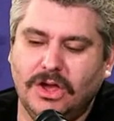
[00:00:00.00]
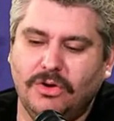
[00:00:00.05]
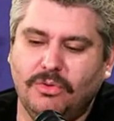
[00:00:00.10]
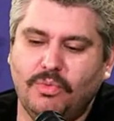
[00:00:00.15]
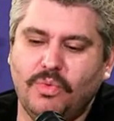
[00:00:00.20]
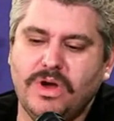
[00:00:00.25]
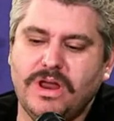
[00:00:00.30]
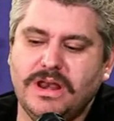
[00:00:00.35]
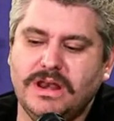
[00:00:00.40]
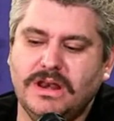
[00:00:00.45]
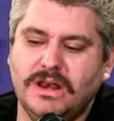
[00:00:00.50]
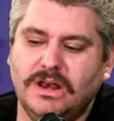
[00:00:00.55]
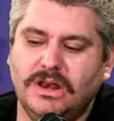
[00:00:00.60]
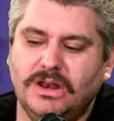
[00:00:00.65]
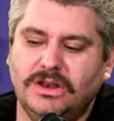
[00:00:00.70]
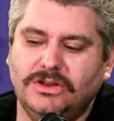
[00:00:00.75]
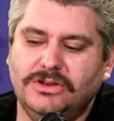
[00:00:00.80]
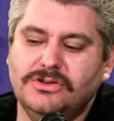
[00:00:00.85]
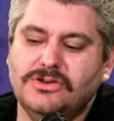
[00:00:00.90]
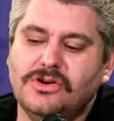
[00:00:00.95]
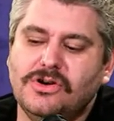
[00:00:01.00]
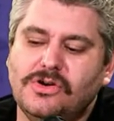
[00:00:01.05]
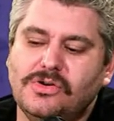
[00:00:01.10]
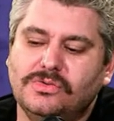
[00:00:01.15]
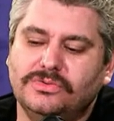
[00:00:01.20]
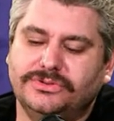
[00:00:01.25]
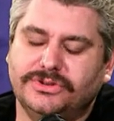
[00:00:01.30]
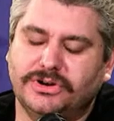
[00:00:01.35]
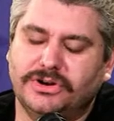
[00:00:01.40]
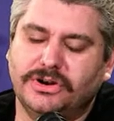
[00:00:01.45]
when,
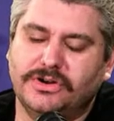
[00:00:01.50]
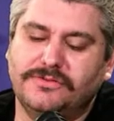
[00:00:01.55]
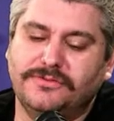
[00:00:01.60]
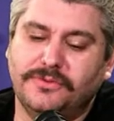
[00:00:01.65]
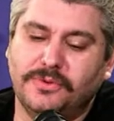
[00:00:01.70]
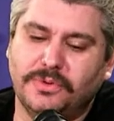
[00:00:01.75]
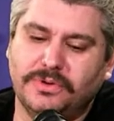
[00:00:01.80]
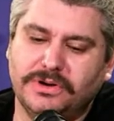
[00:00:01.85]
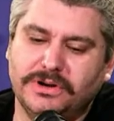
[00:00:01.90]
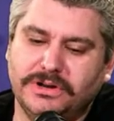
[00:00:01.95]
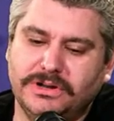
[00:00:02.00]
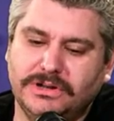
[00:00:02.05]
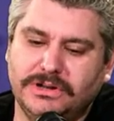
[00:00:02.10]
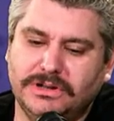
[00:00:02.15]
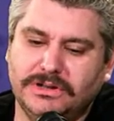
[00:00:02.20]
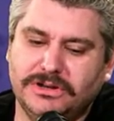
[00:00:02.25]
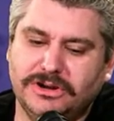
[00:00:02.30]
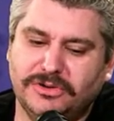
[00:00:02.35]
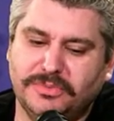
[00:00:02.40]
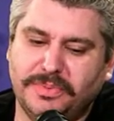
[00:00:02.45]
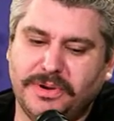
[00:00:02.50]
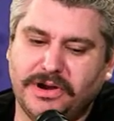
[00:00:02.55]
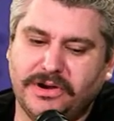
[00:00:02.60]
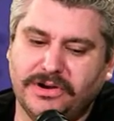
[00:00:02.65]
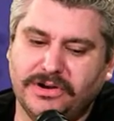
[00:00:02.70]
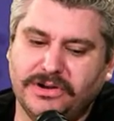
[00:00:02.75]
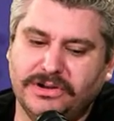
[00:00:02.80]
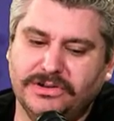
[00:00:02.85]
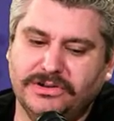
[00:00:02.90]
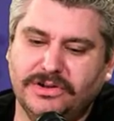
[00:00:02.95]
during a 40-year
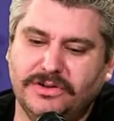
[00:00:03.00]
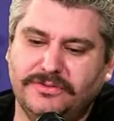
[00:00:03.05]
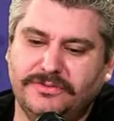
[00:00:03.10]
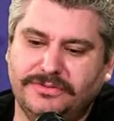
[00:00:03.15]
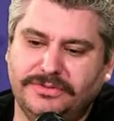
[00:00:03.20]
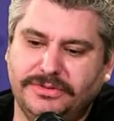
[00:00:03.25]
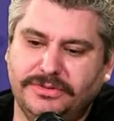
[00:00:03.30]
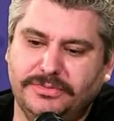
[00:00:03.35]
period of,